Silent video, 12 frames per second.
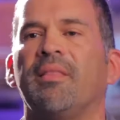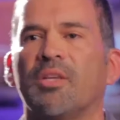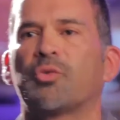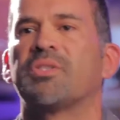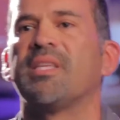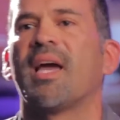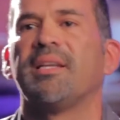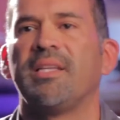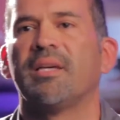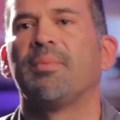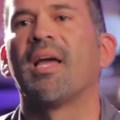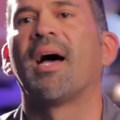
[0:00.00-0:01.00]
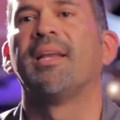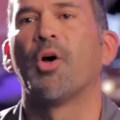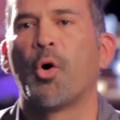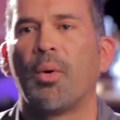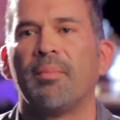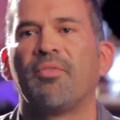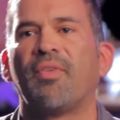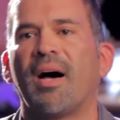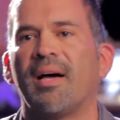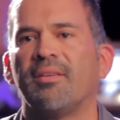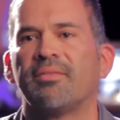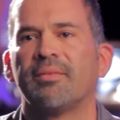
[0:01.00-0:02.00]
And this was the idea behind
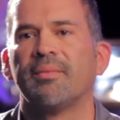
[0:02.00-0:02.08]
OM5.